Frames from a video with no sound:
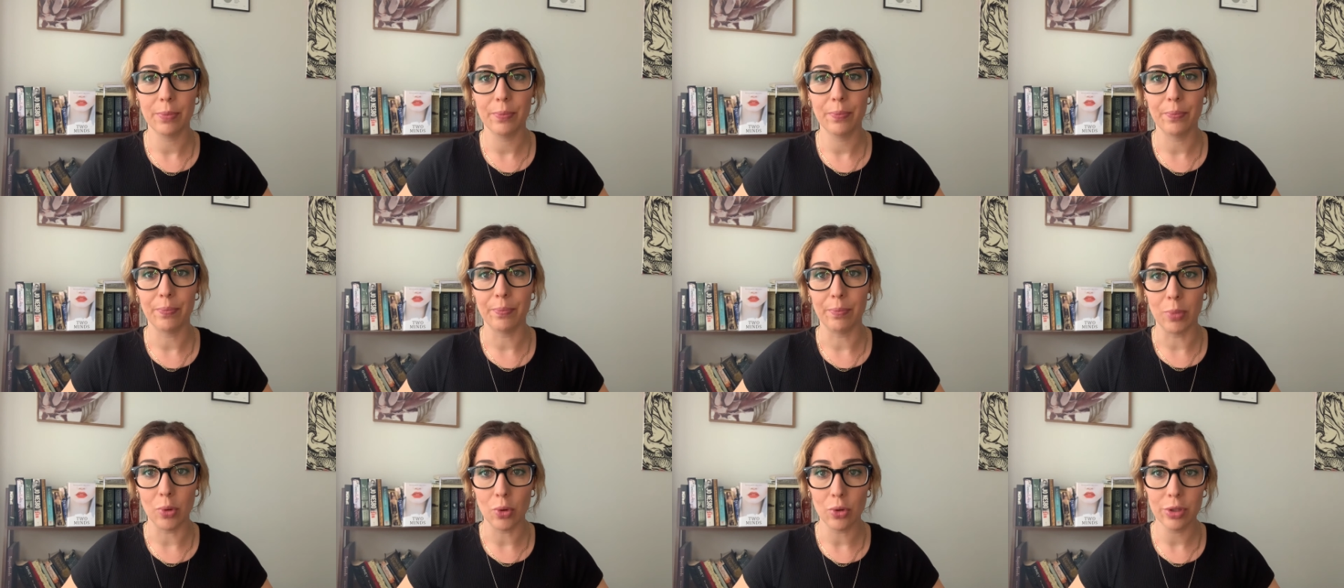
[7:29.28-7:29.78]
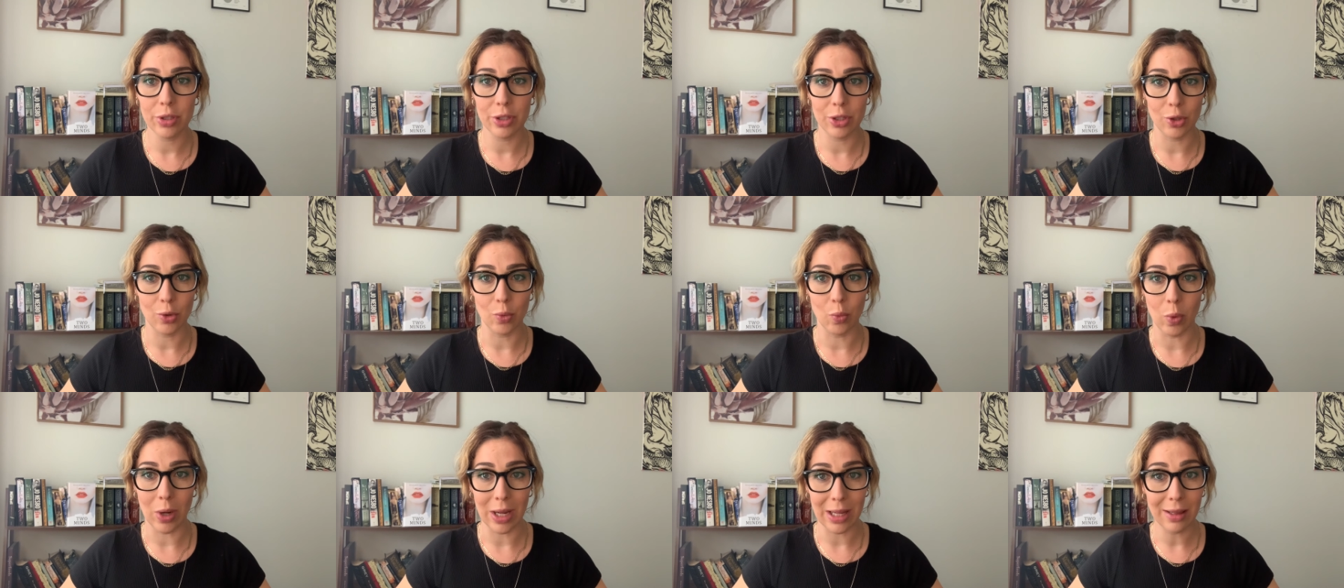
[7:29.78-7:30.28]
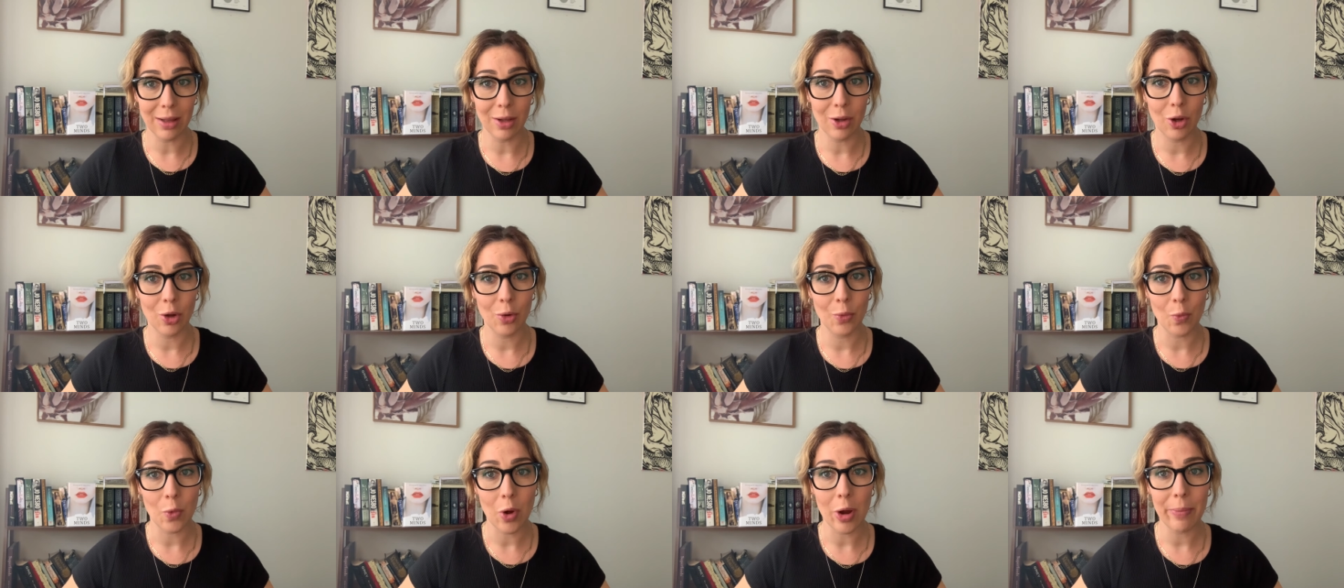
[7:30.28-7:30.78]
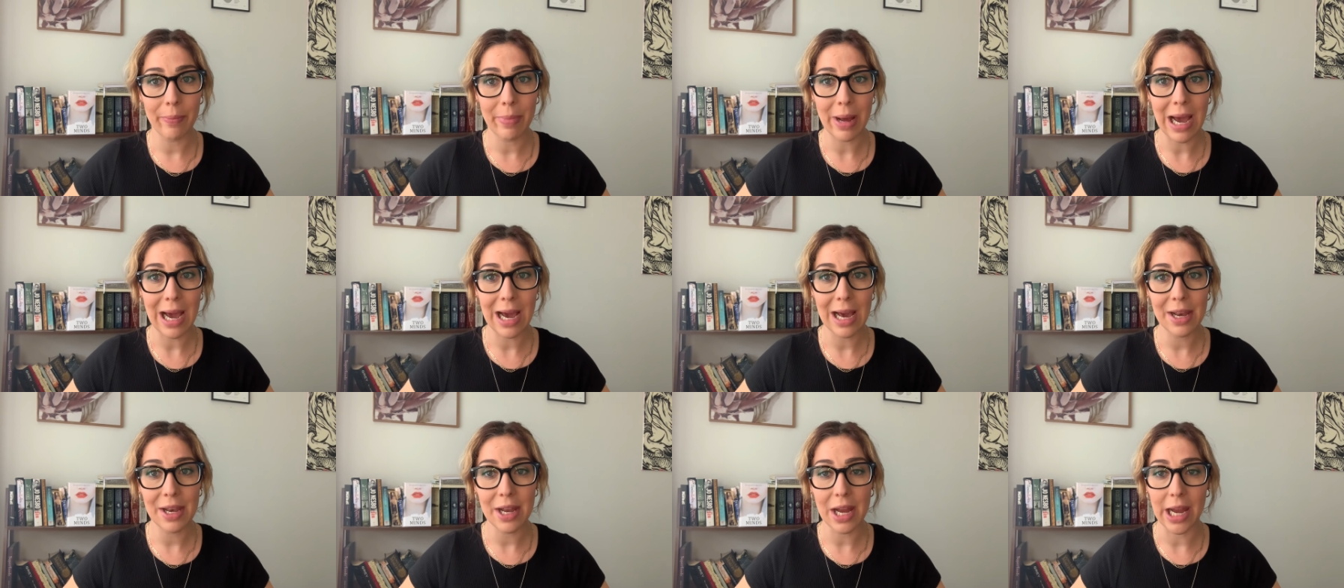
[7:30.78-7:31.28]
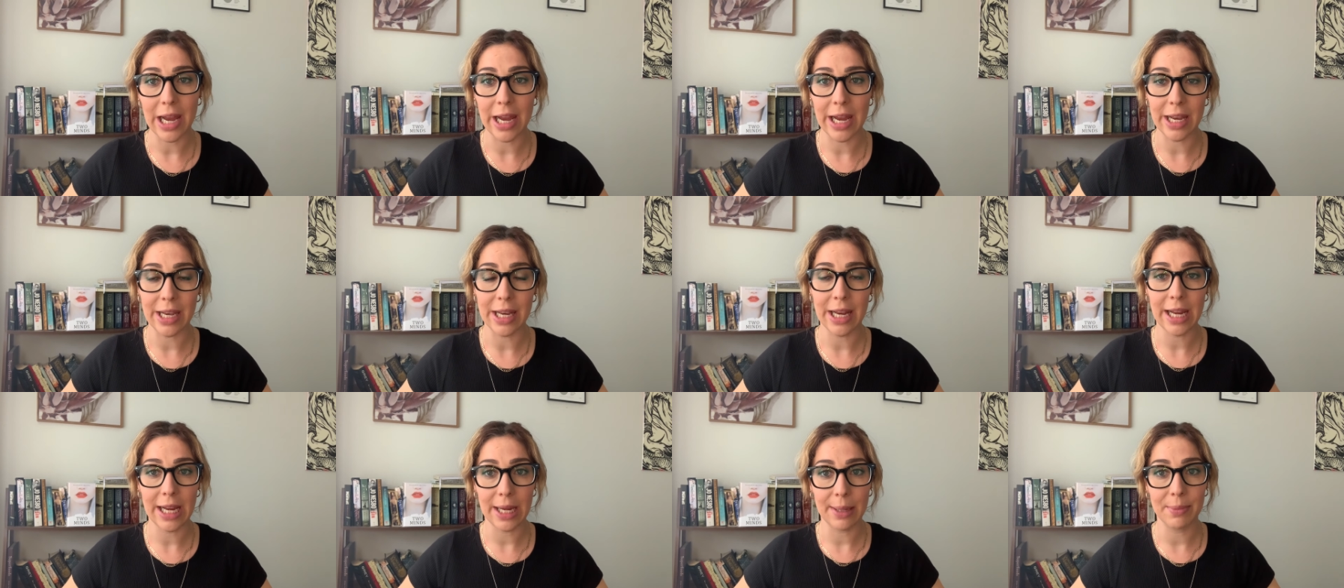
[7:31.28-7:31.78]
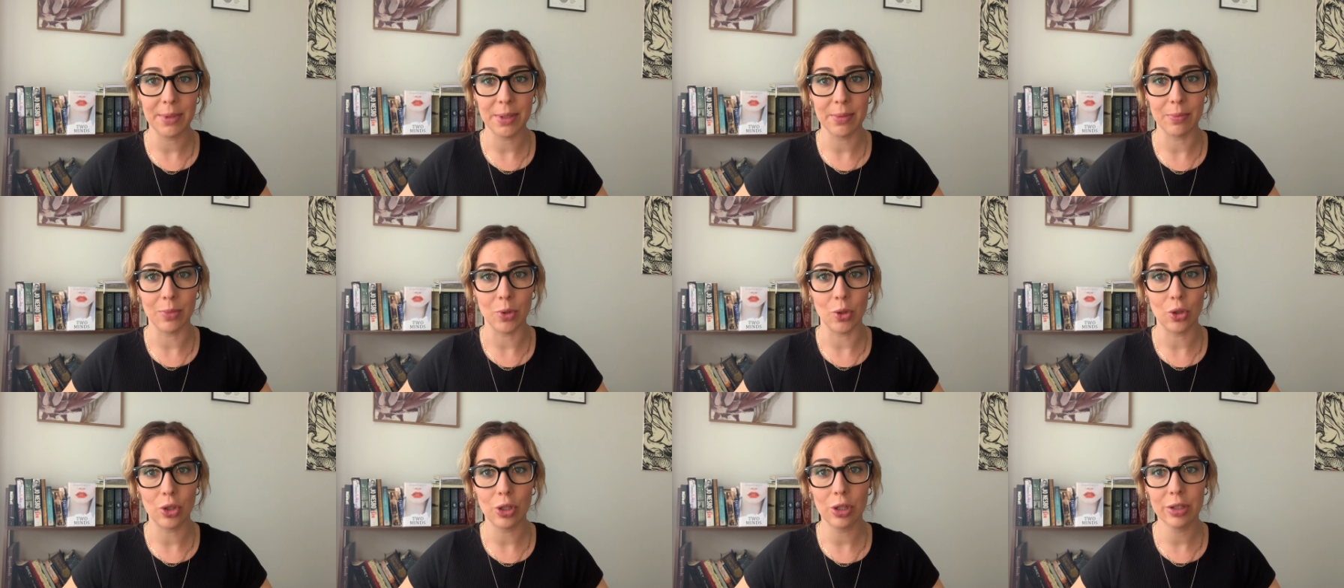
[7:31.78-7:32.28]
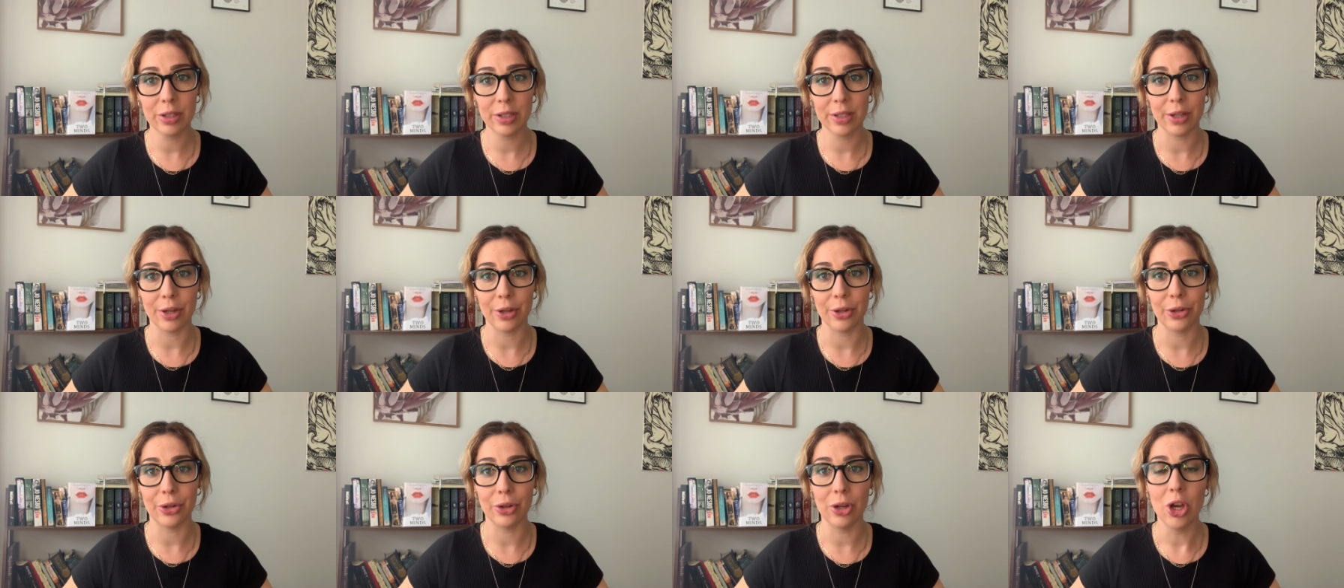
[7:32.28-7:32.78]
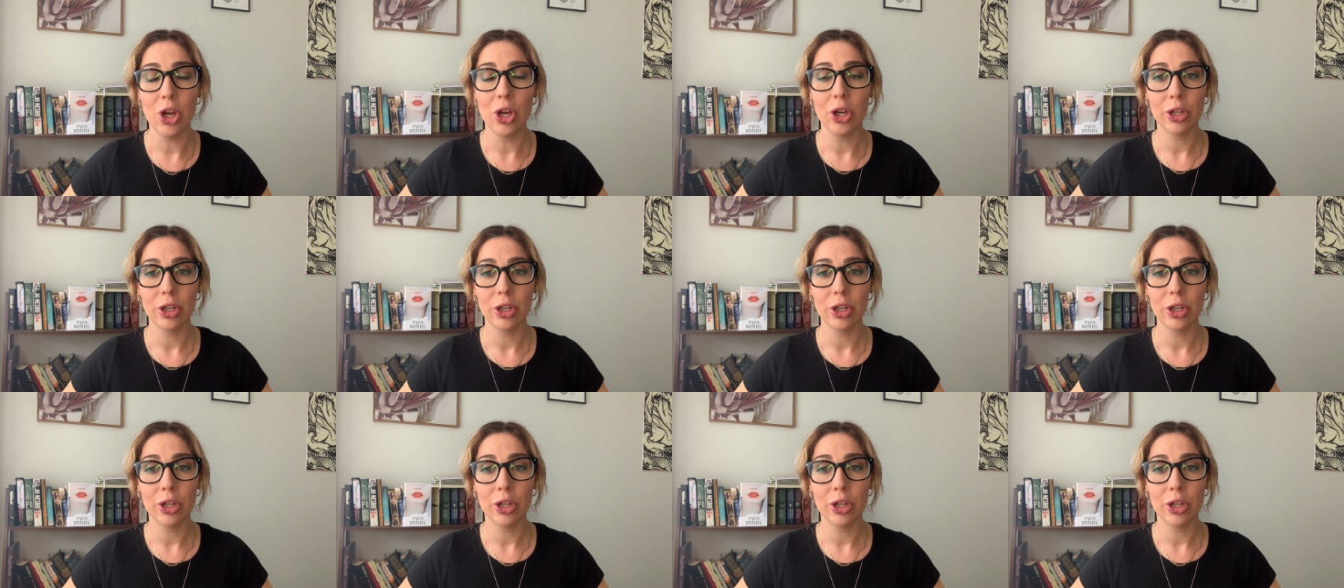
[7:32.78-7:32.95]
books do well on Wattpad and heaps more so